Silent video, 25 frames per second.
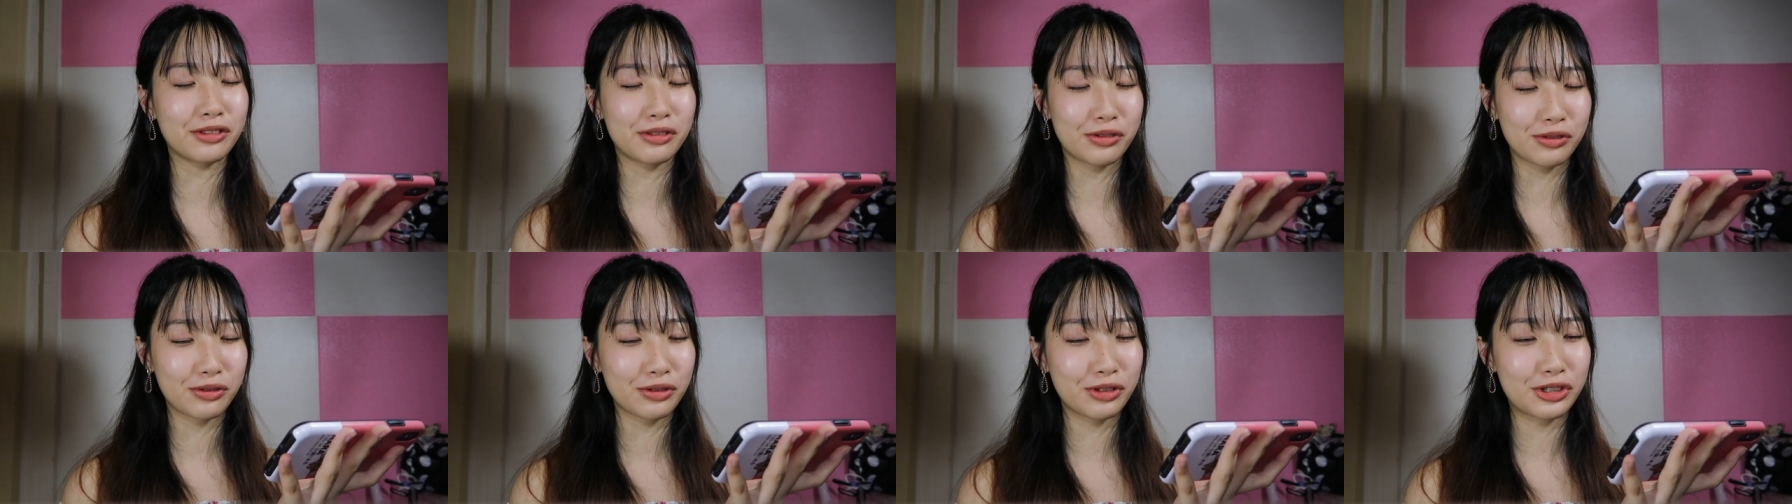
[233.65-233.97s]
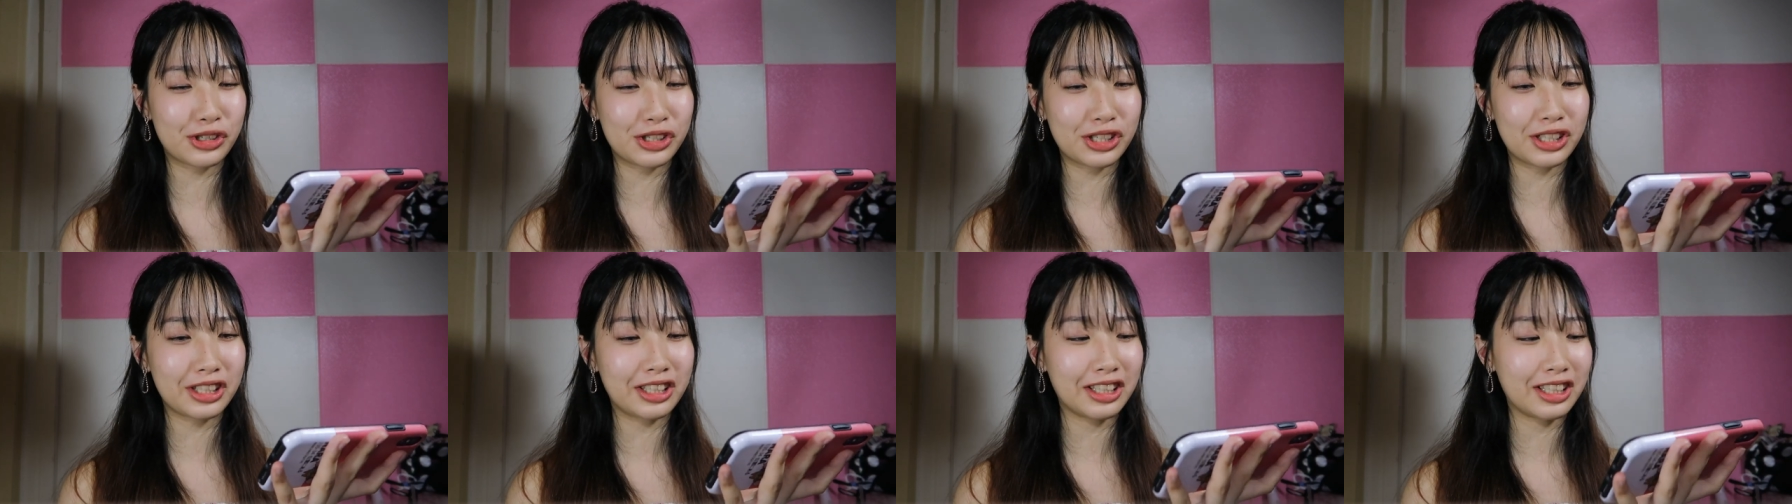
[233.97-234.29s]

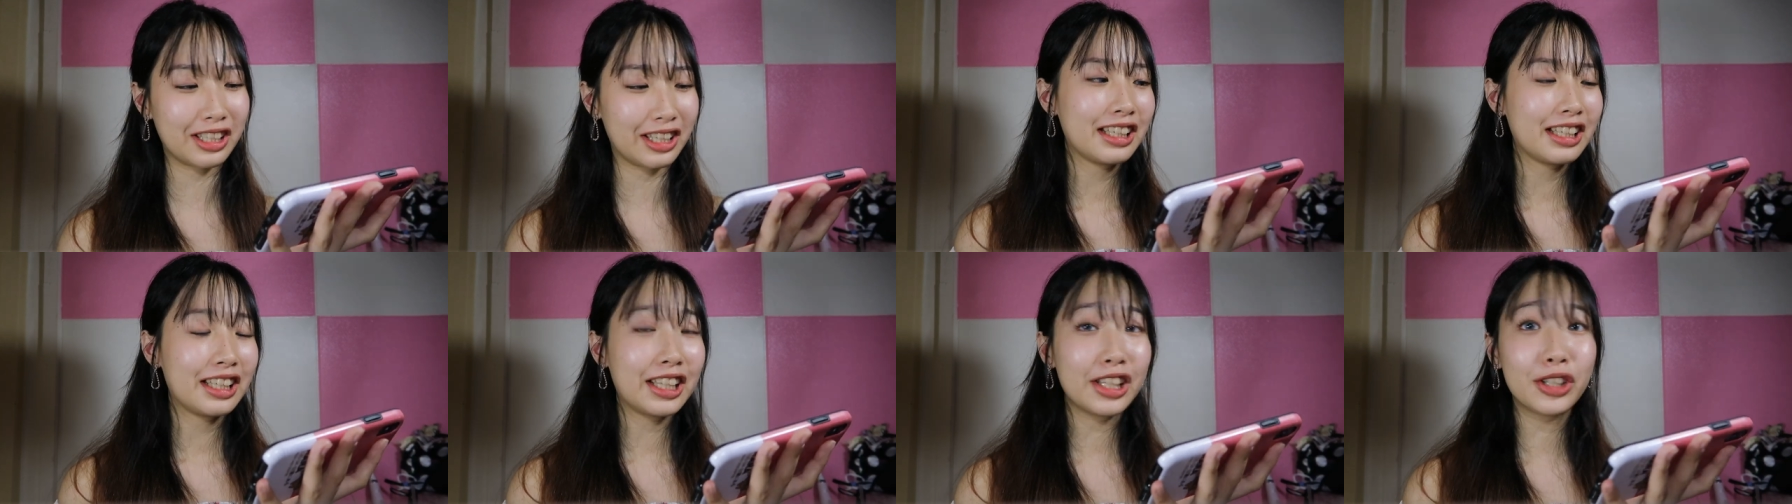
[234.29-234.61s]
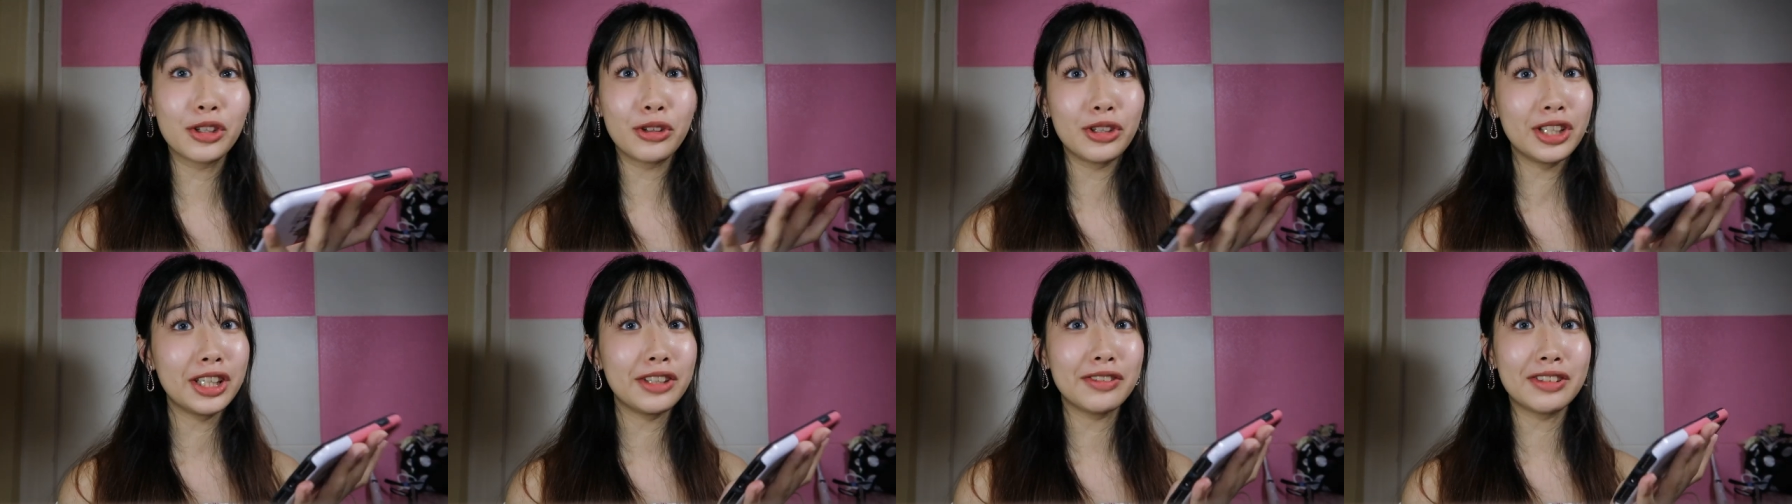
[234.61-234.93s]
Gucci, he
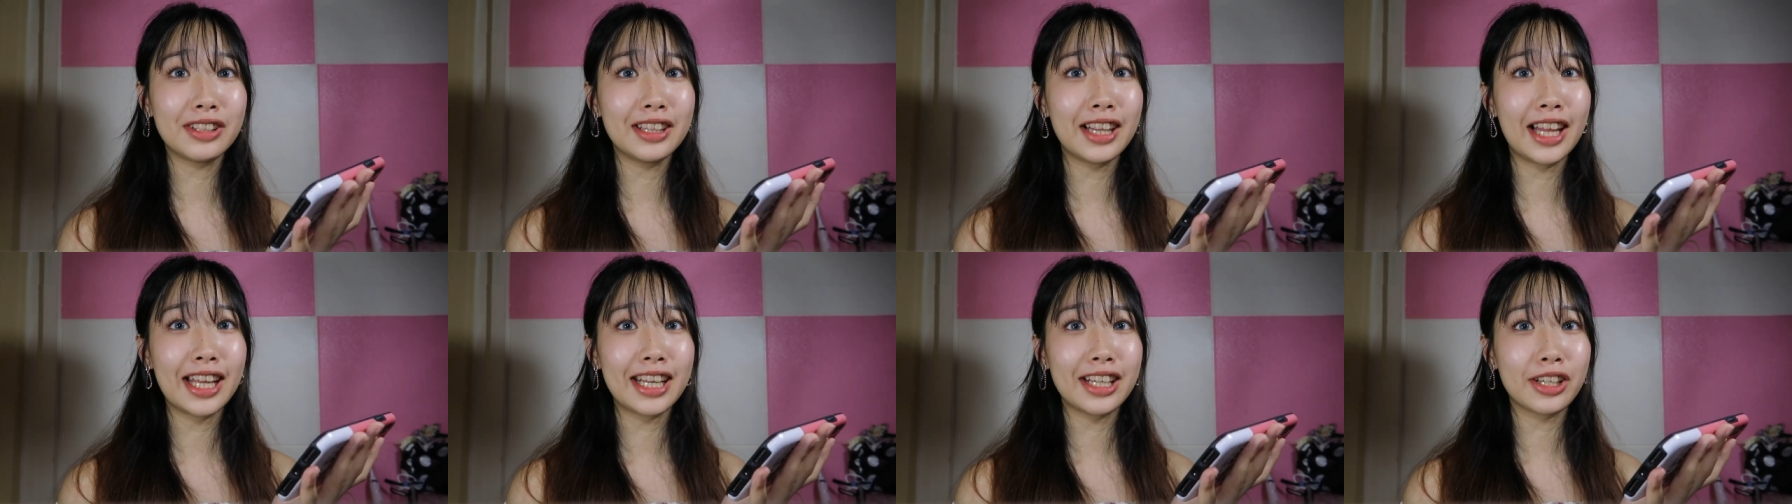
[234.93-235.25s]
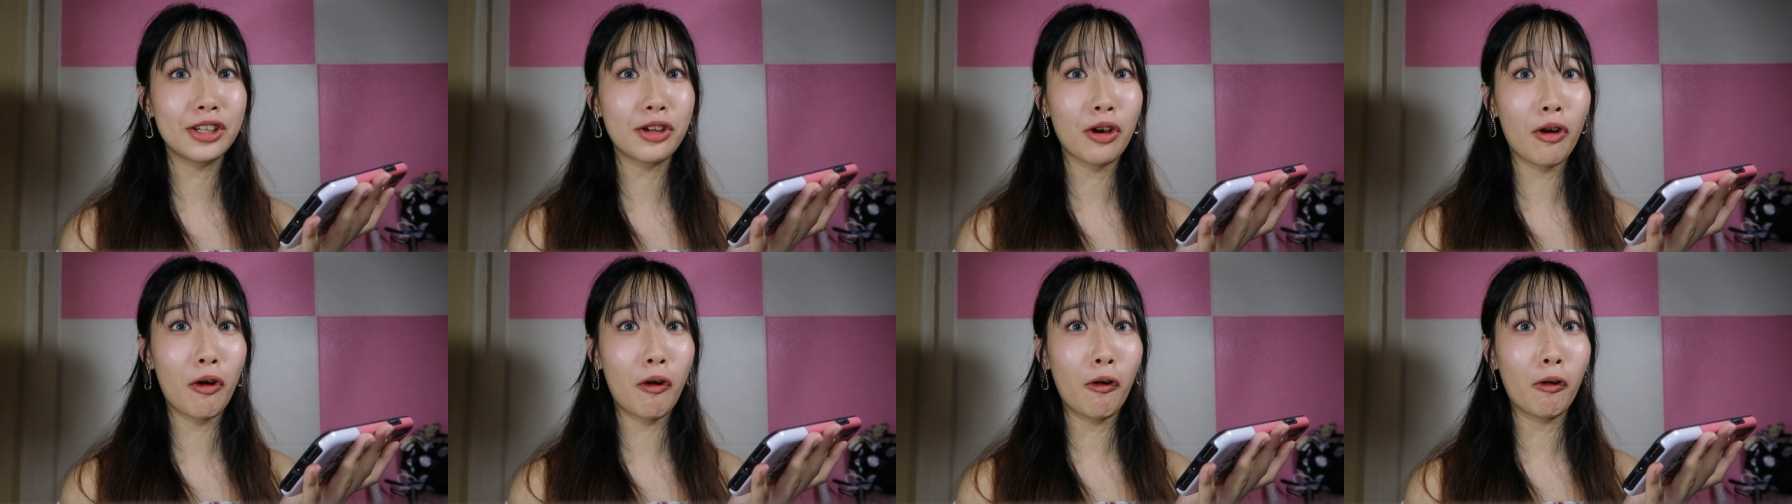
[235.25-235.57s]
don't even let
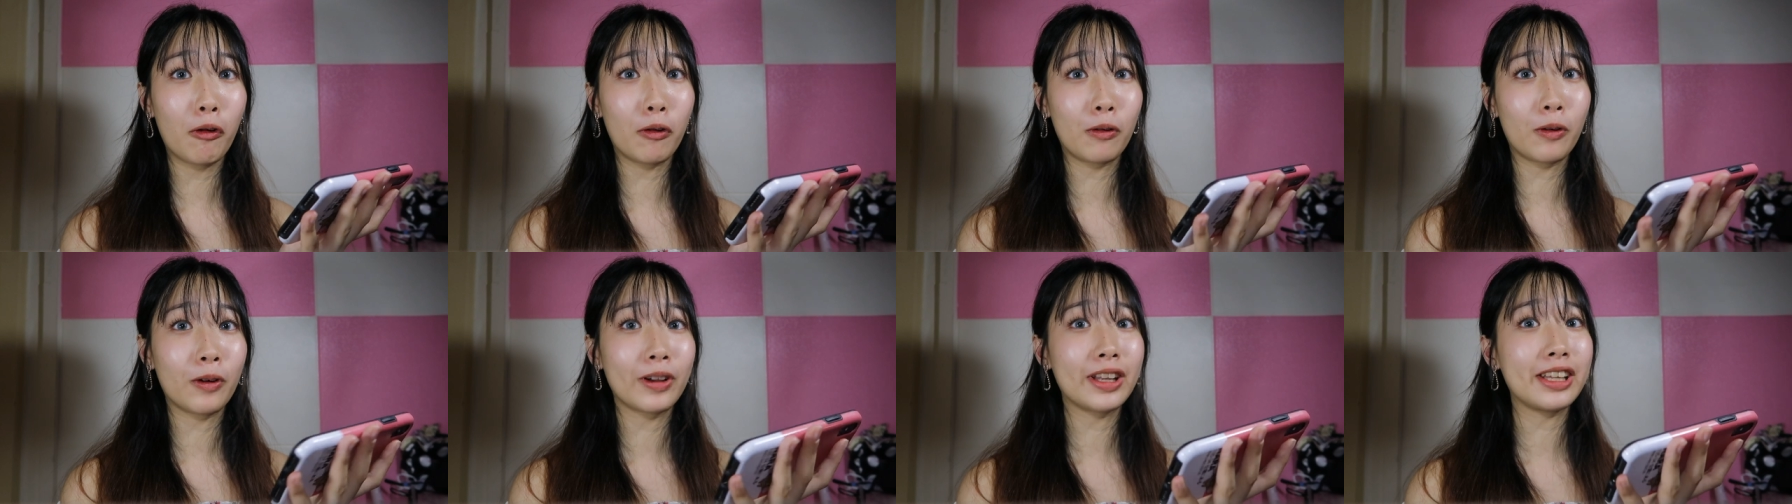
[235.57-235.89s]
it go.